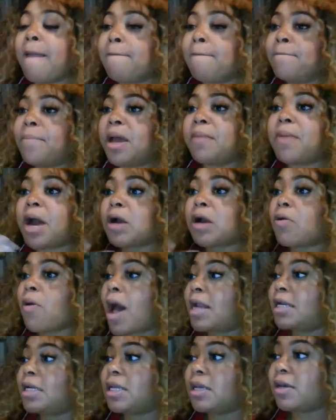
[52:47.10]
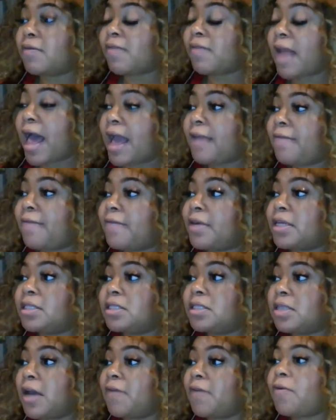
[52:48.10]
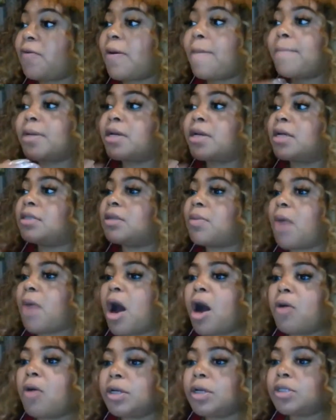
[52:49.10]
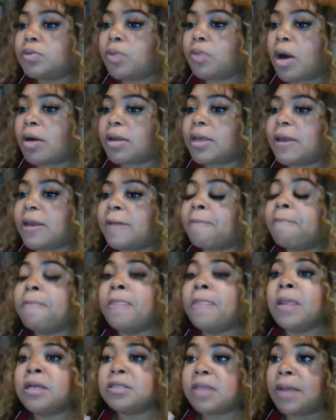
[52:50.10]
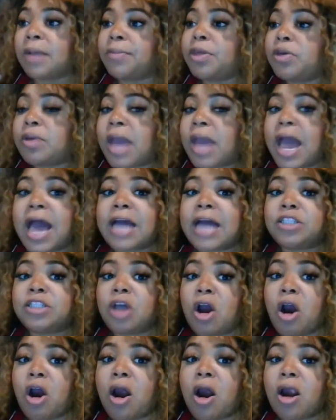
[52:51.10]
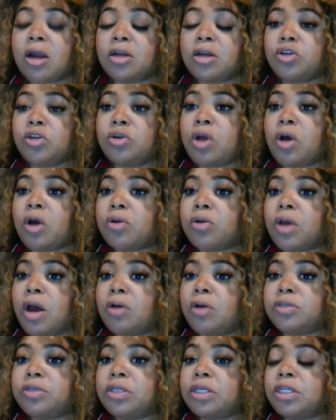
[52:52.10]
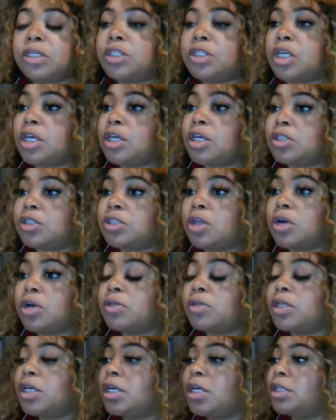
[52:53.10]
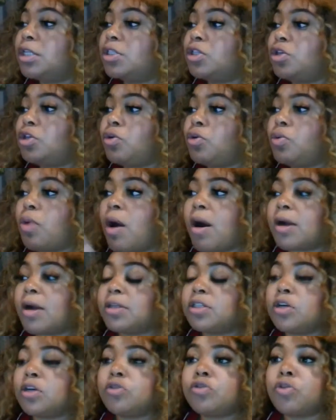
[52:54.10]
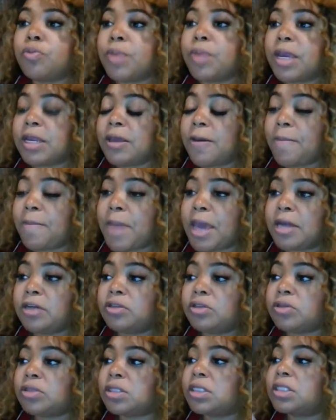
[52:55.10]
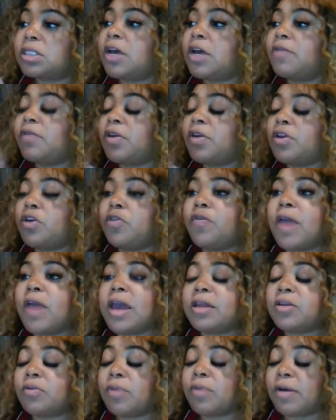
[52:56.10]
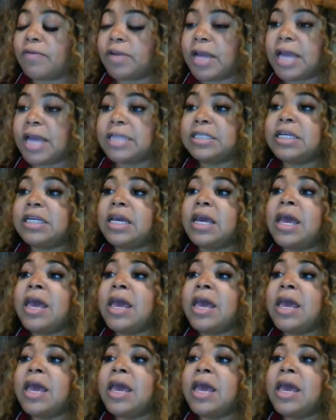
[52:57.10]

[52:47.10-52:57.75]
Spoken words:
but my quality of life is suffering because I'm always working. Some of you guys are, coaches and consultants. You are social media managers and stuff, and you've had the revelation,